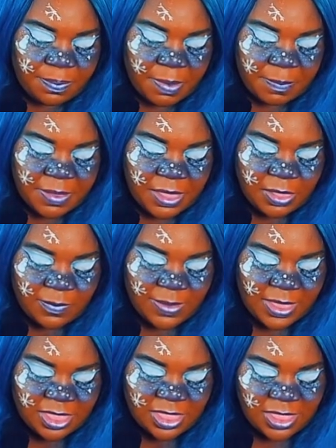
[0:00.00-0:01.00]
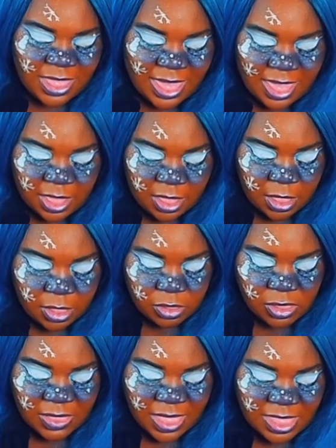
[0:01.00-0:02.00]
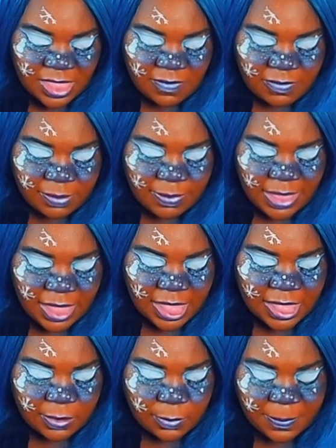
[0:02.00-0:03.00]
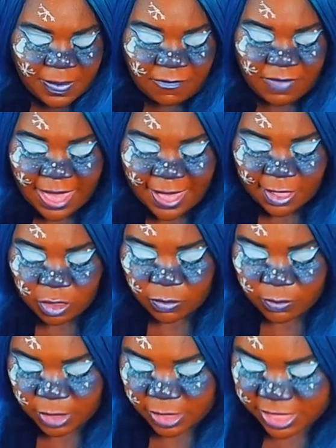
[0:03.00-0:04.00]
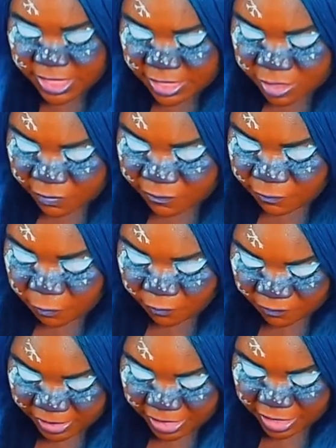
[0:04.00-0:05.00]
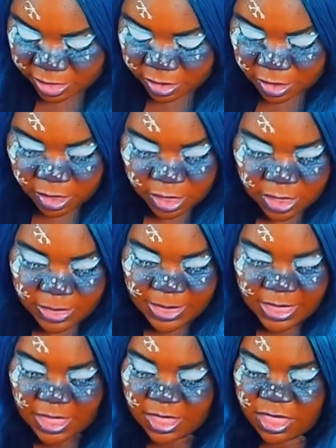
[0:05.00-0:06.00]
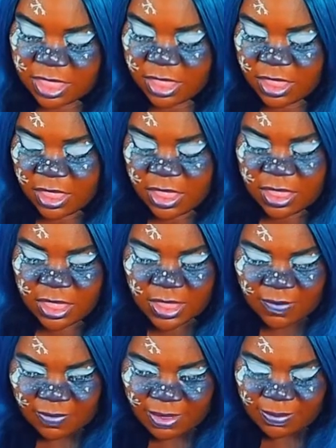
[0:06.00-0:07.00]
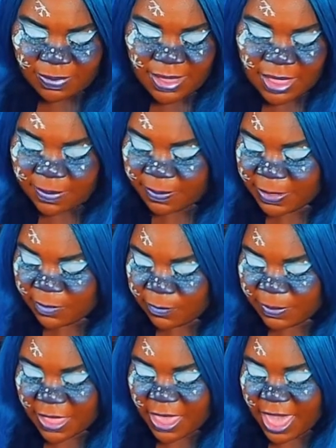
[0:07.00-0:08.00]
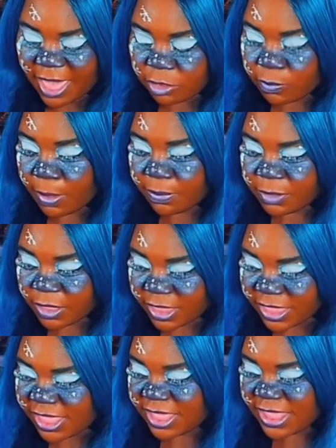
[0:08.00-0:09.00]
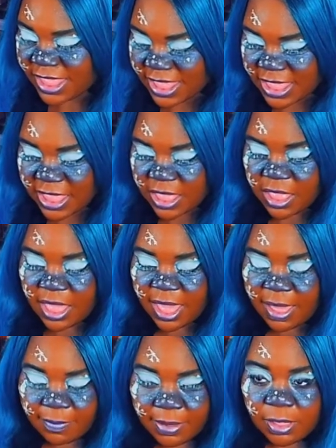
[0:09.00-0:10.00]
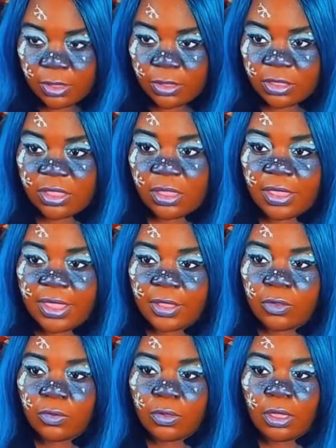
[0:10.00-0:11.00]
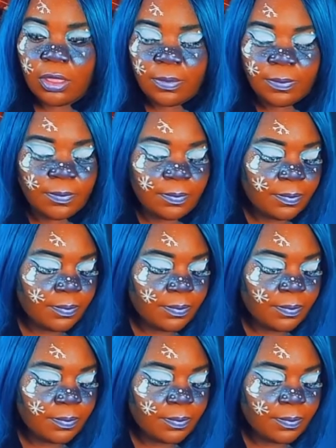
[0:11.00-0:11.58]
P. Louise, yeah. So that's giving me a little bit of ash. I'm going to see. So Forfeit in this is giving me a little bit of ash, but I'm going to see how it looks like on